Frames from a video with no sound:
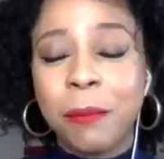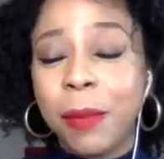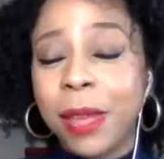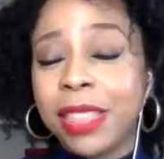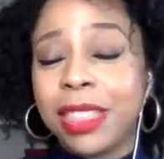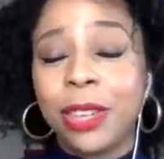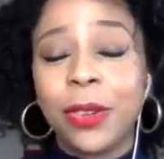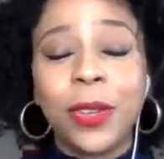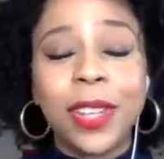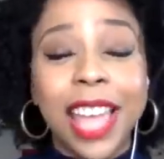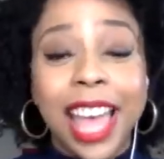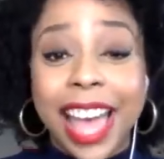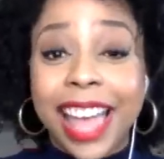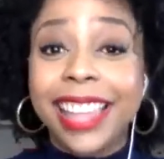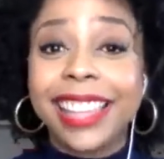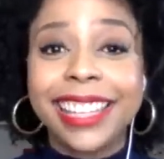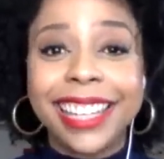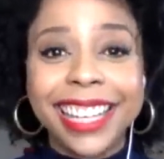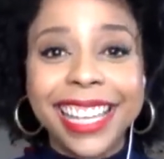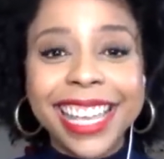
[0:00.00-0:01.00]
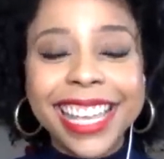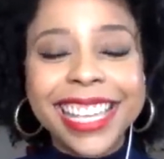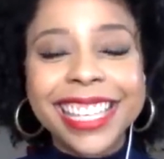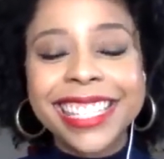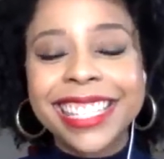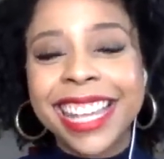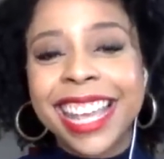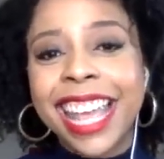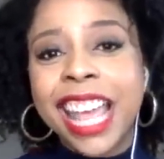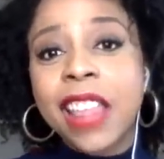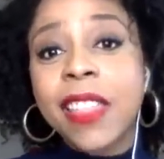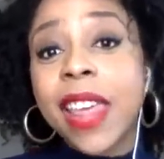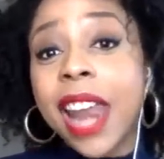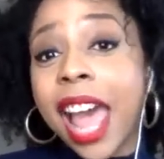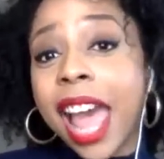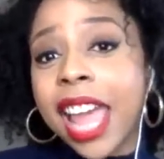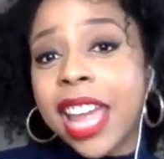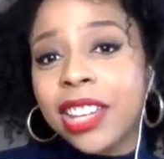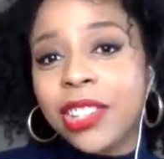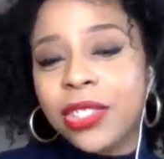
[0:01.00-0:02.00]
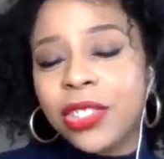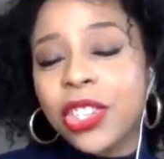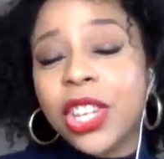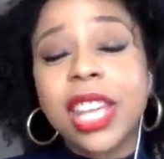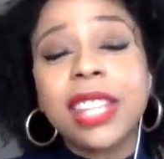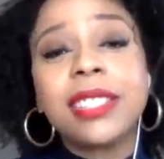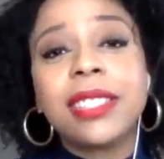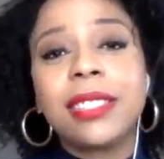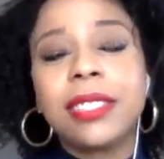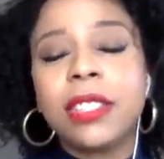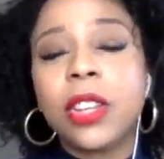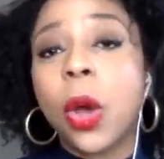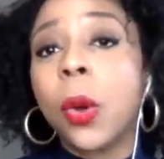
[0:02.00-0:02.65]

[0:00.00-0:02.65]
But the reality is that I just